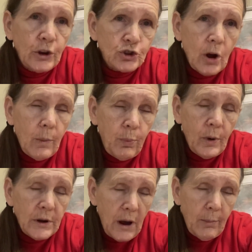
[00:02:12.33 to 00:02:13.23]
shop
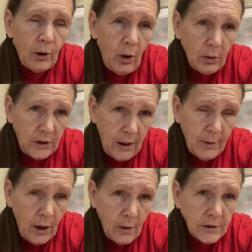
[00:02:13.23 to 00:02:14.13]
one time a long time
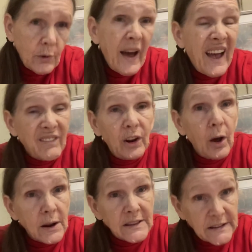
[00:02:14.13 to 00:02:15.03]
ago, so I have a
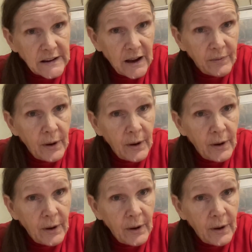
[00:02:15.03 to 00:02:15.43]
lot of stuff